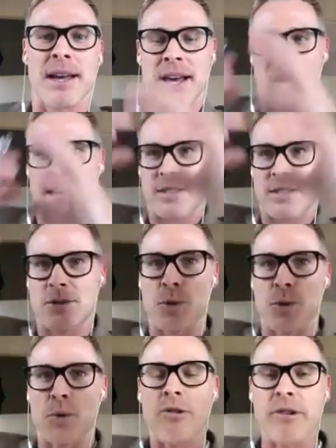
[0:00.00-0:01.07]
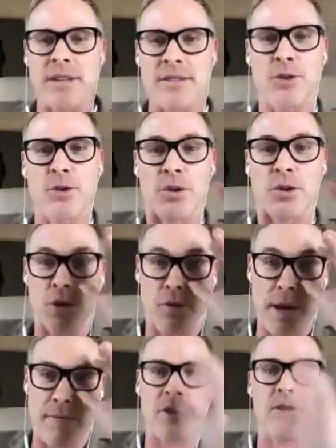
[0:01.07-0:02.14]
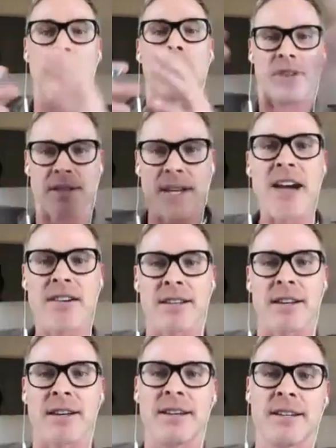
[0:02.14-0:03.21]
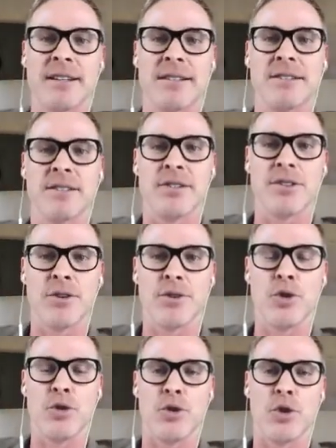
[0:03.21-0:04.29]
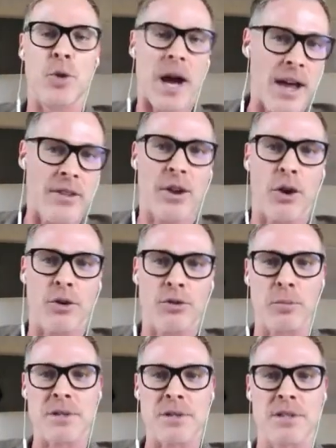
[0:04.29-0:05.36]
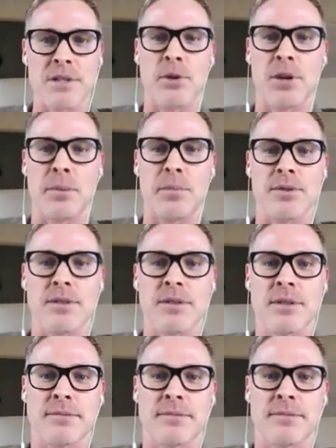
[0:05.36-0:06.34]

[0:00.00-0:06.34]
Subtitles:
story. So you've got this character. You are the go-to business bully person.